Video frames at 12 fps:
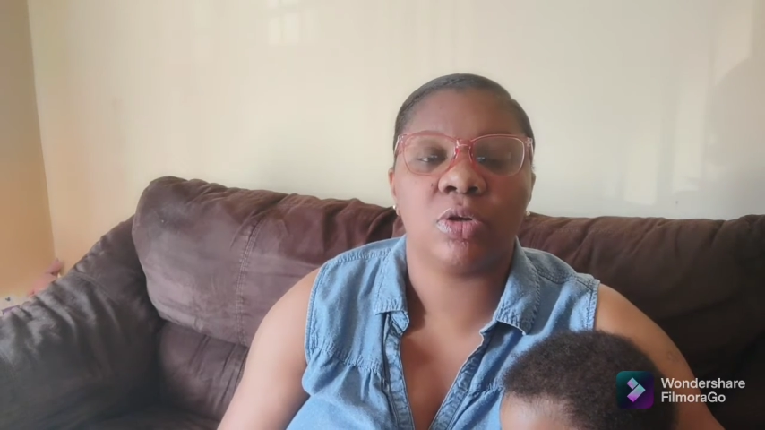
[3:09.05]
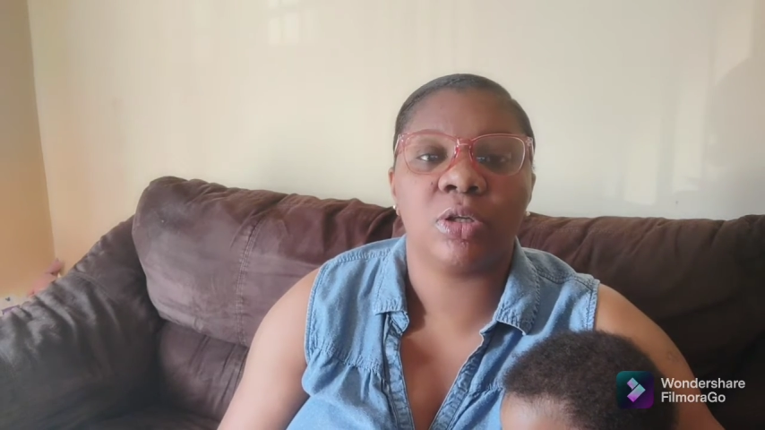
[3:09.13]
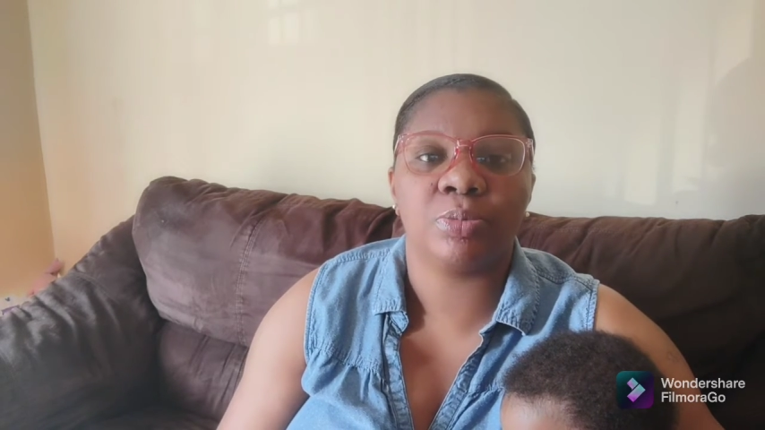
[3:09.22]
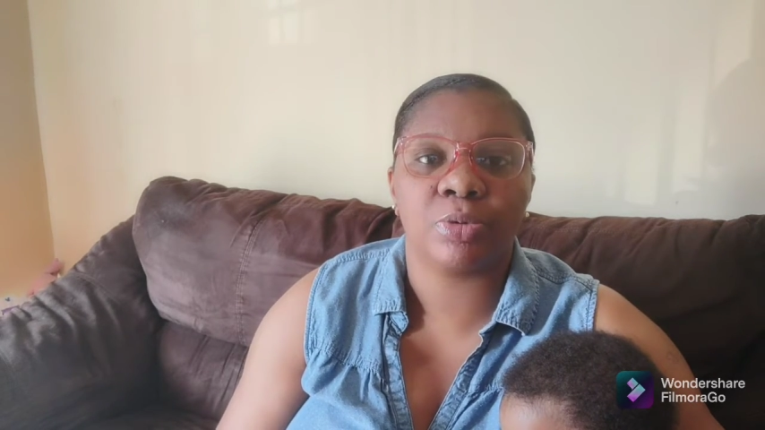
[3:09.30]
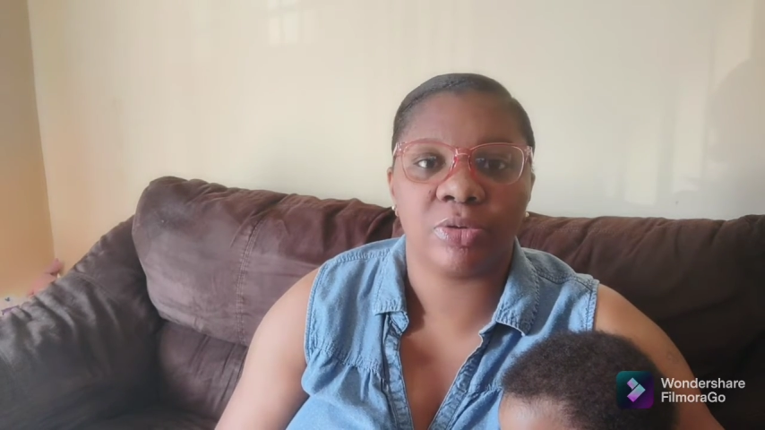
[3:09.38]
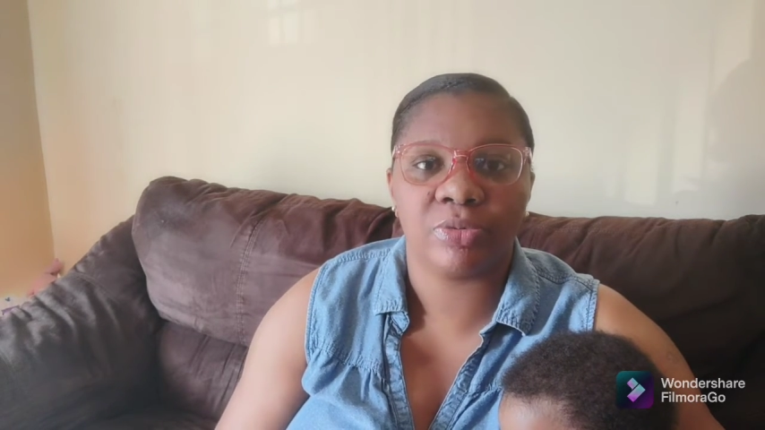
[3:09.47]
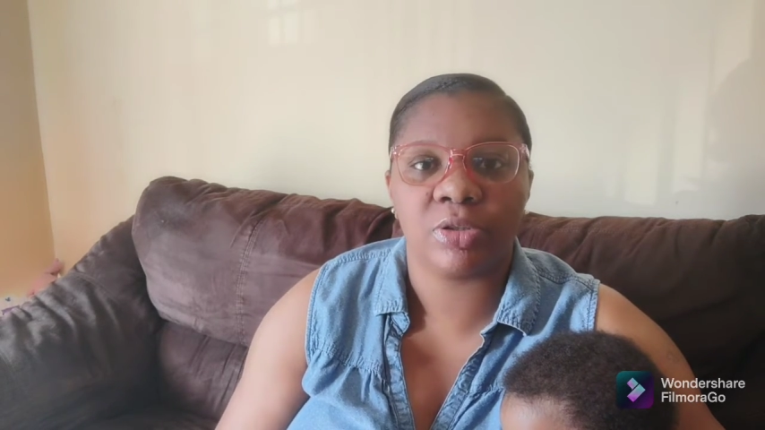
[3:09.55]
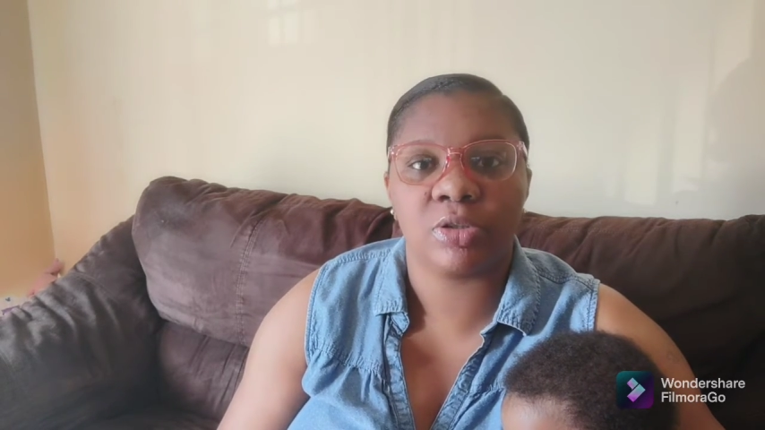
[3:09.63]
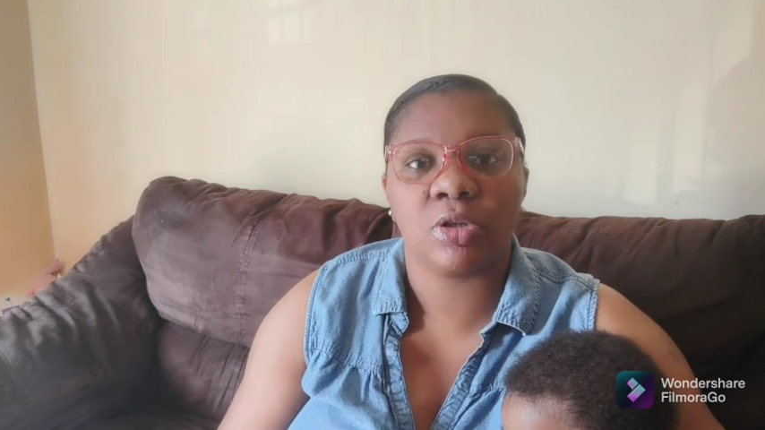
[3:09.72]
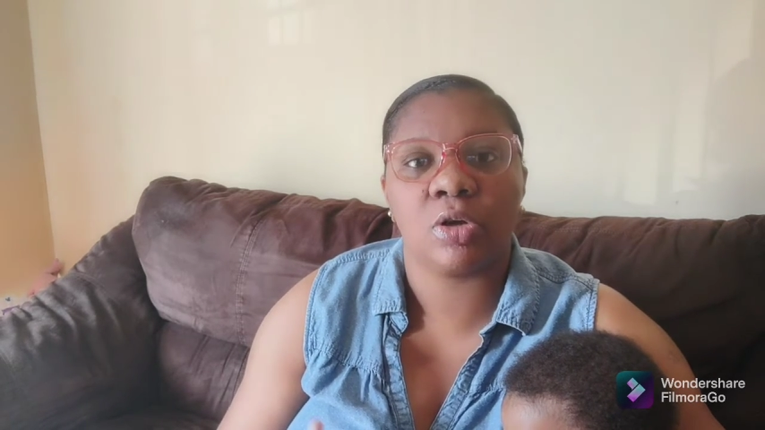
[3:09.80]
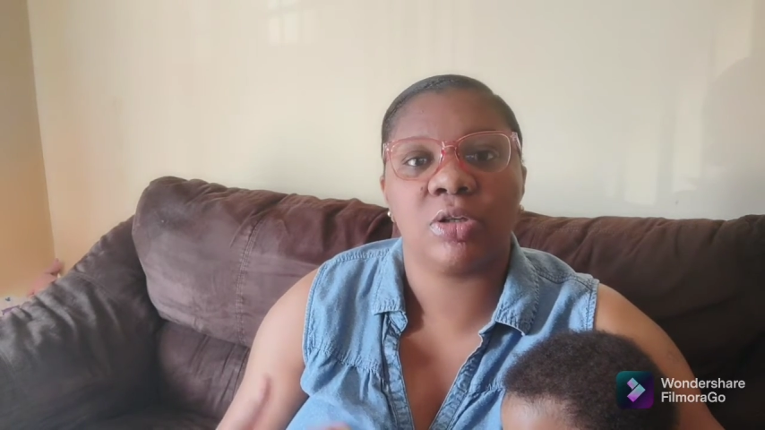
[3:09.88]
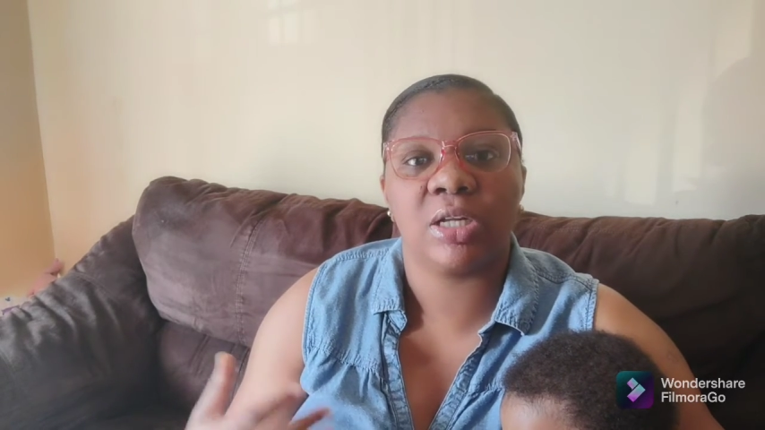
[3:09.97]
or the prophets
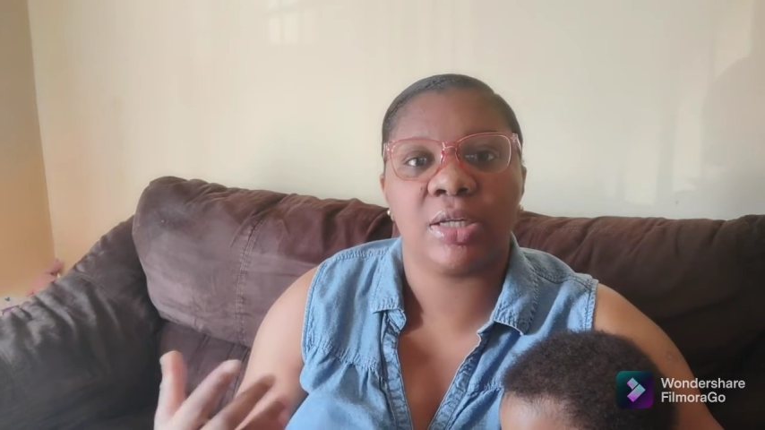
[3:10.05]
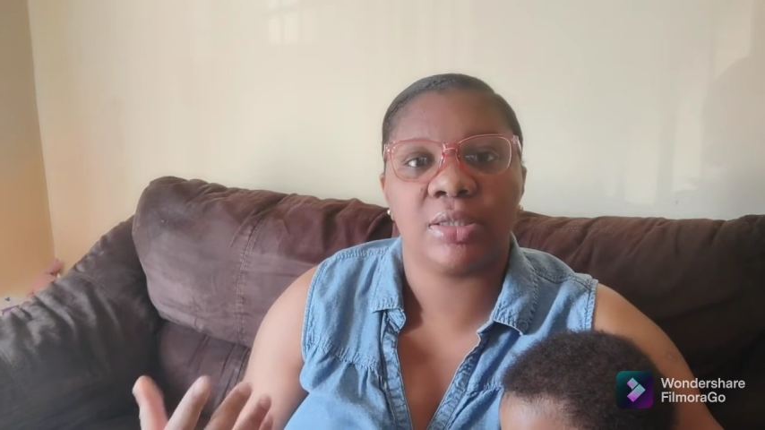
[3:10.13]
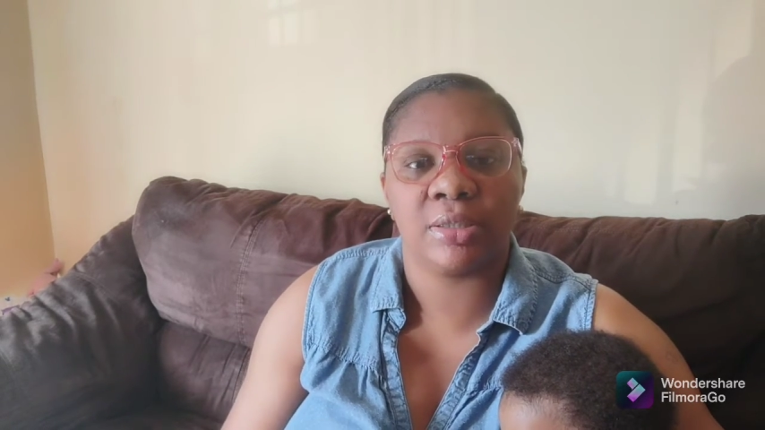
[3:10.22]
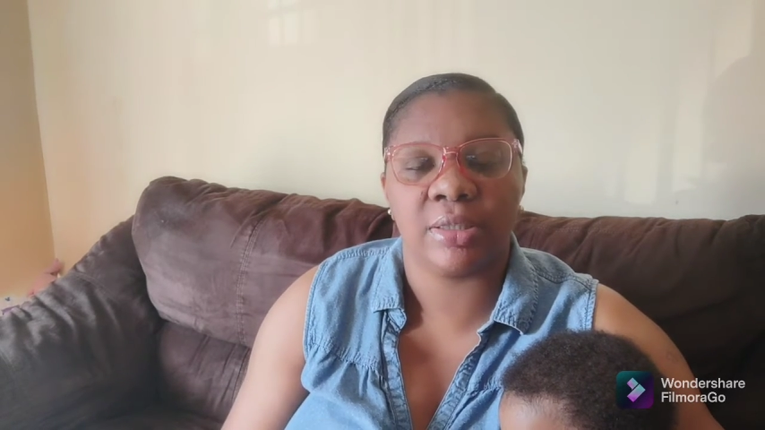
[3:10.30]
called out the